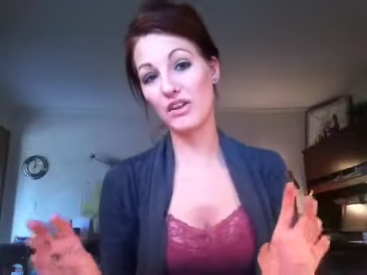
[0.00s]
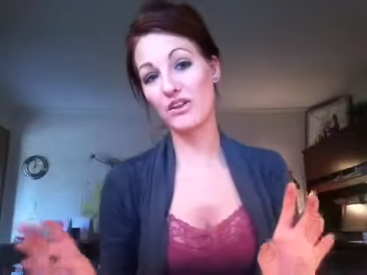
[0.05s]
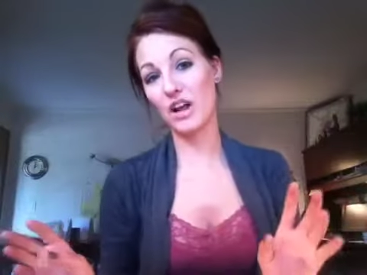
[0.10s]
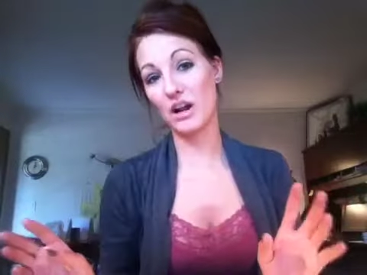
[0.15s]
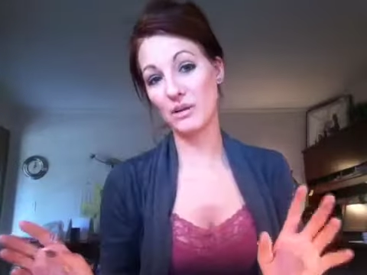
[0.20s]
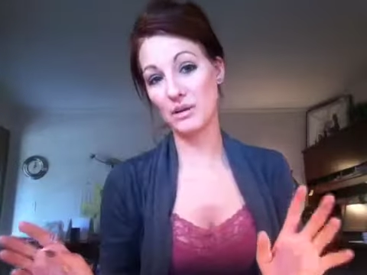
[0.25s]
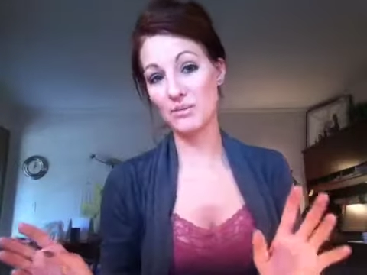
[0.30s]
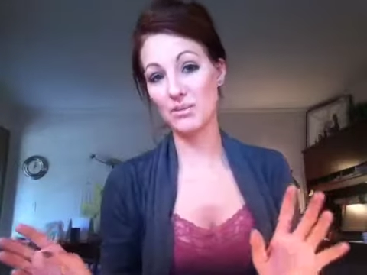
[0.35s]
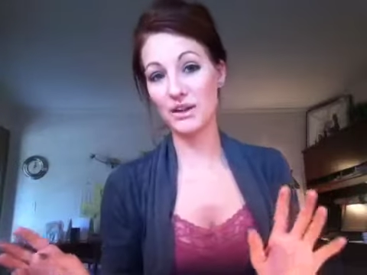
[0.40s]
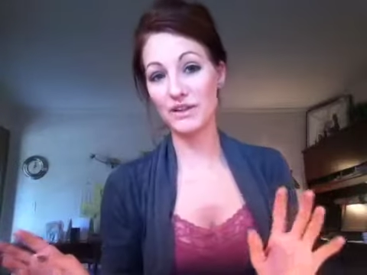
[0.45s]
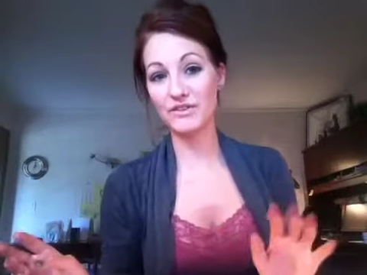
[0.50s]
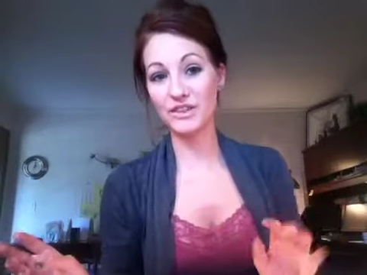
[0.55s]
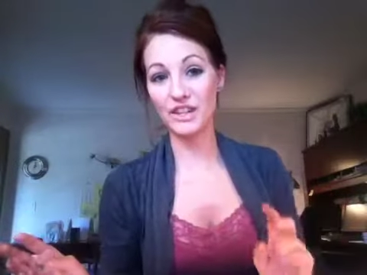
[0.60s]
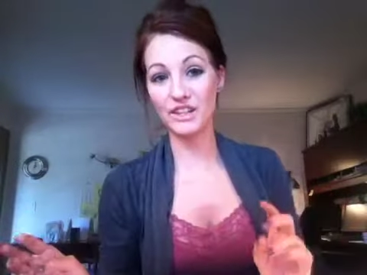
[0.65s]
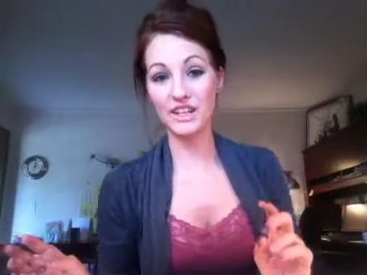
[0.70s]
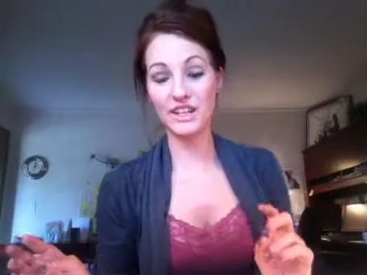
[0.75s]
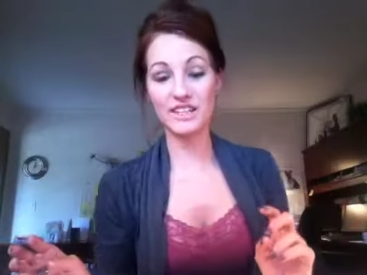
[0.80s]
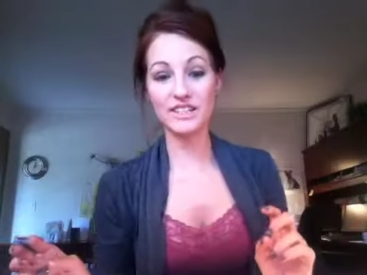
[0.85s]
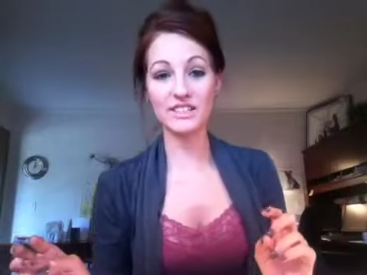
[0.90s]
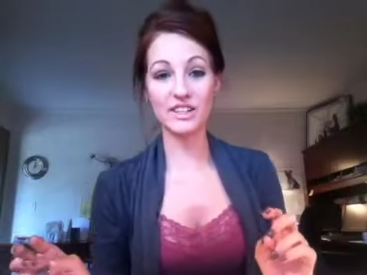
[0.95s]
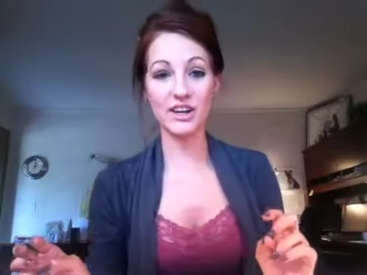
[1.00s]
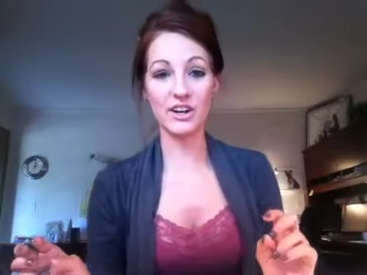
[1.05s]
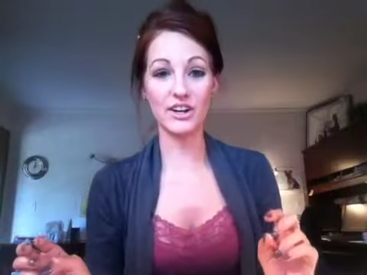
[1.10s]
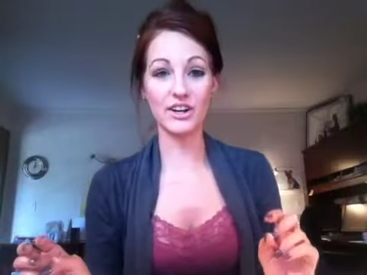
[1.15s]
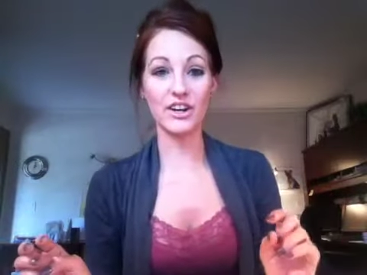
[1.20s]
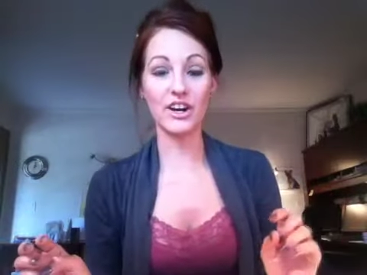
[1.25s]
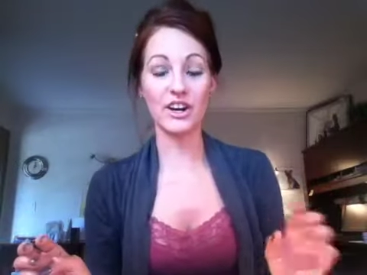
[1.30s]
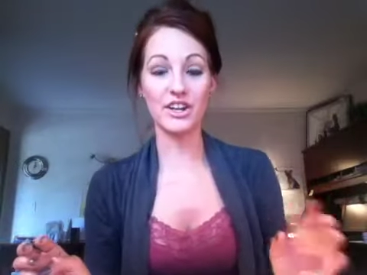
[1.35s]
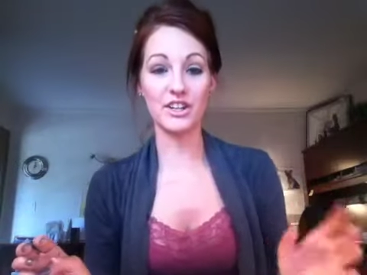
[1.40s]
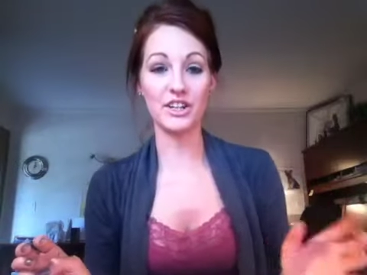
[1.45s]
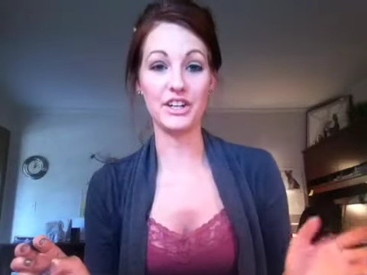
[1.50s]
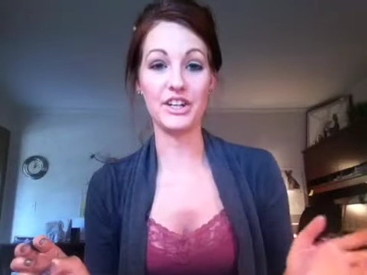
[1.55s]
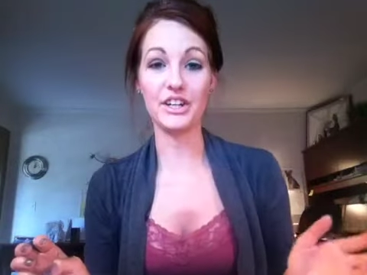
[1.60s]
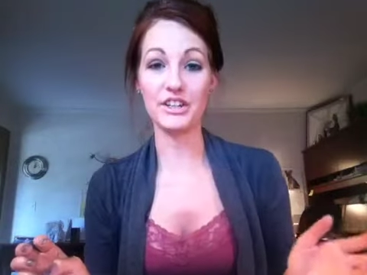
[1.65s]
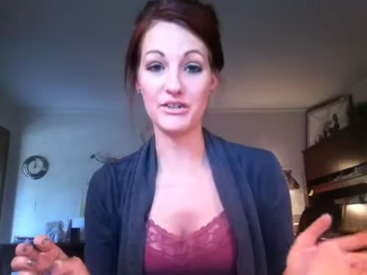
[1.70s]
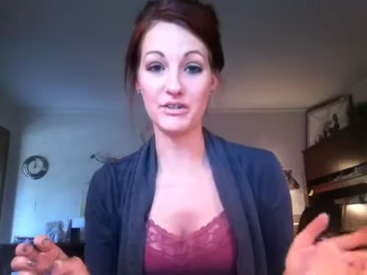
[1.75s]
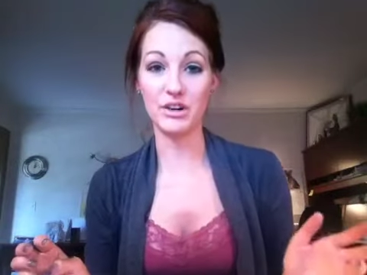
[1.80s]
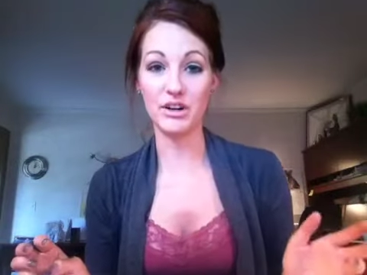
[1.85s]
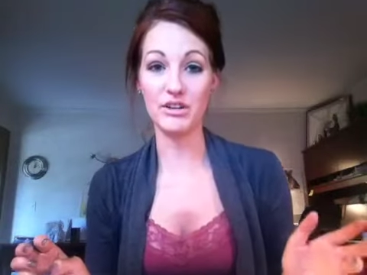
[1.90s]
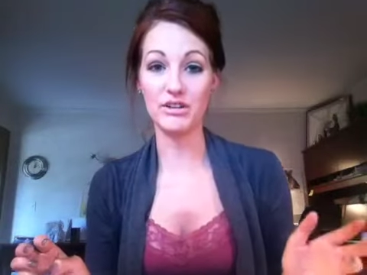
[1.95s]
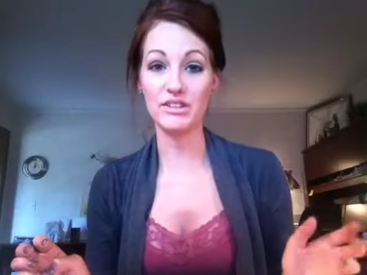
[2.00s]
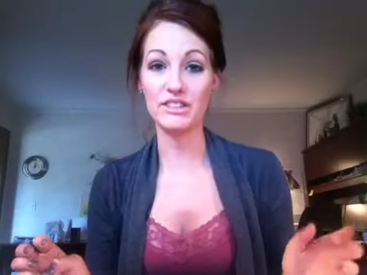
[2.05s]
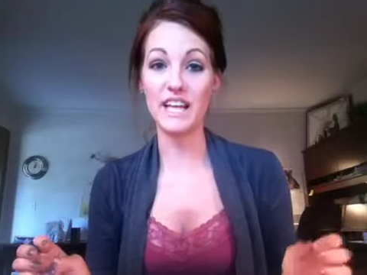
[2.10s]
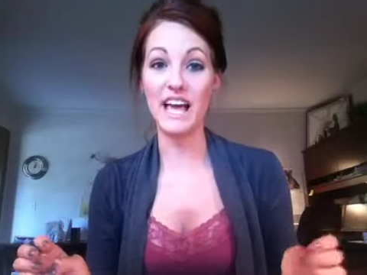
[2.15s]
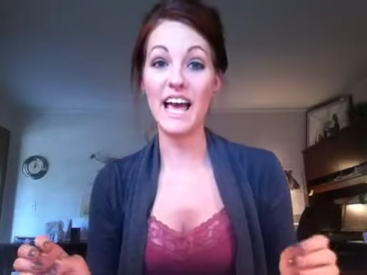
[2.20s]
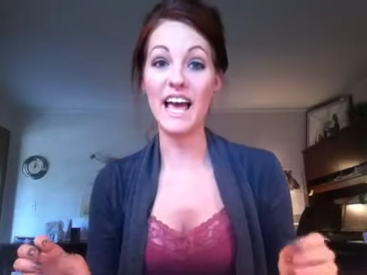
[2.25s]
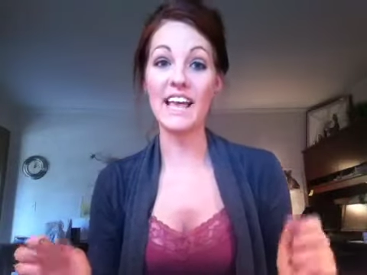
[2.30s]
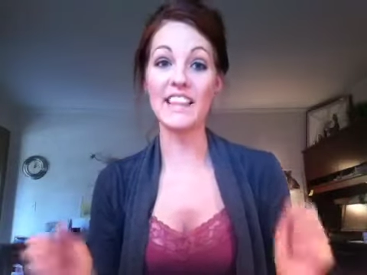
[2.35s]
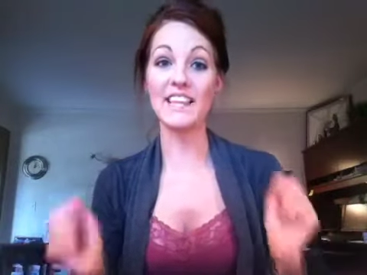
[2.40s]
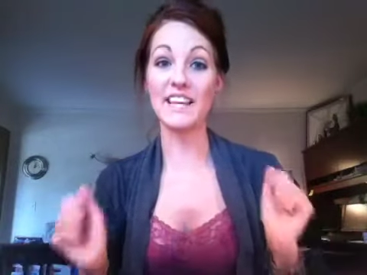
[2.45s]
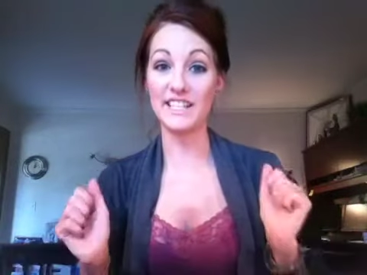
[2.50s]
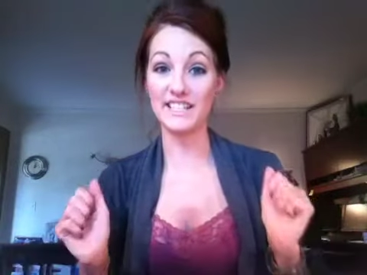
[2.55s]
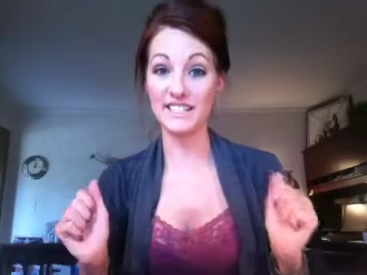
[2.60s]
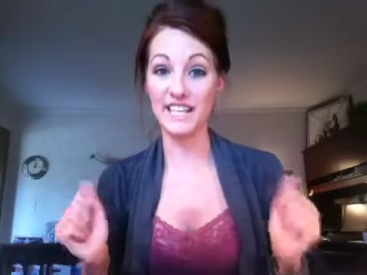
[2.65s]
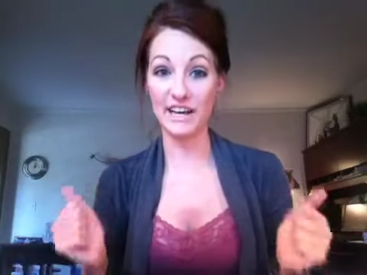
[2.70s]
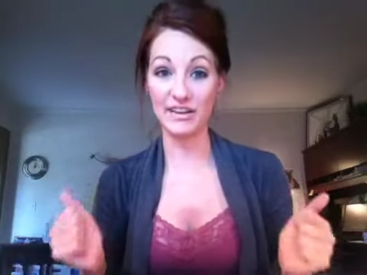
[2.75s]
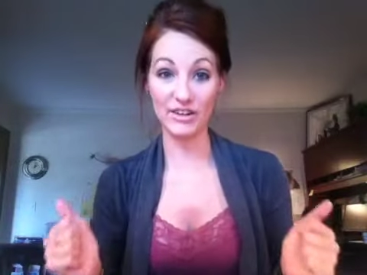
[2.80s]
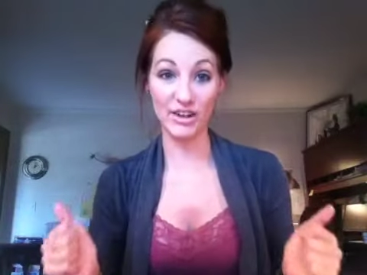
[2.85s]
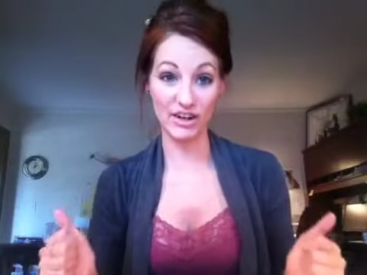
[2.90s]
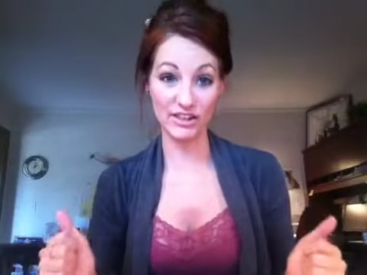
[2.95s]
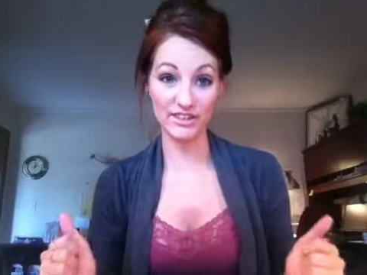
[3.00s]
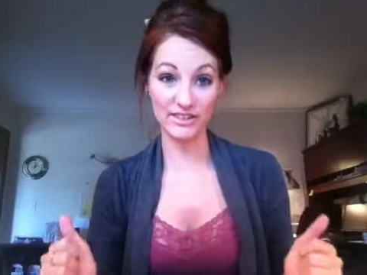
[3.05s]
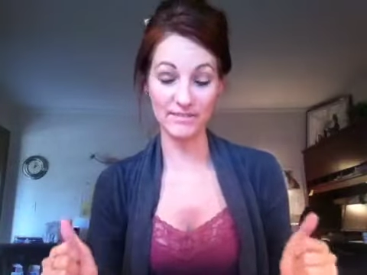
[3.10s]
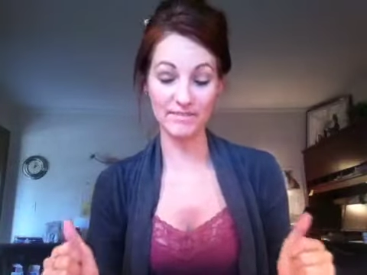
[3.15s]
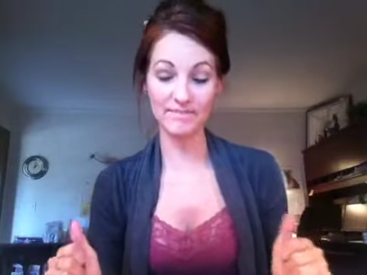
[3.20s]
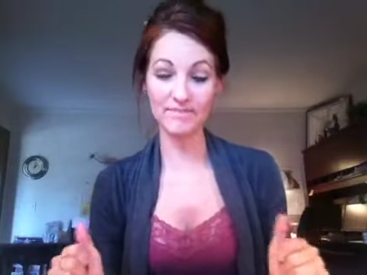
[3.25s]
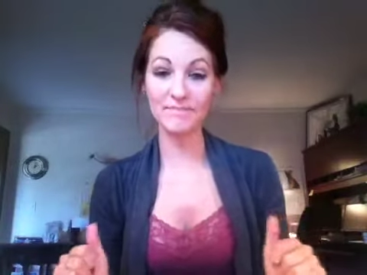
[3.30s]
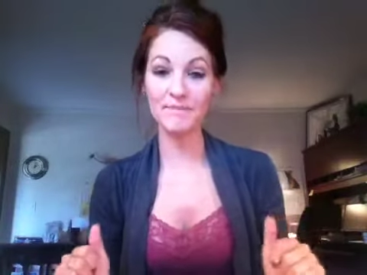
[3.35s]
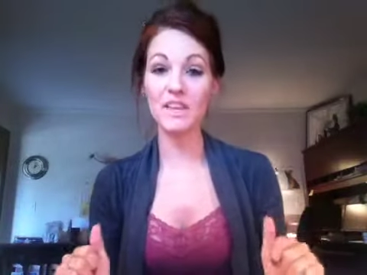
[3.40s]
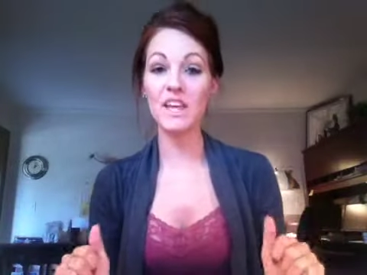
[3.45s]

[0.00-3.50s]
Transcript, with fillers: a lot of people have done that song on their intros and they sound awesome.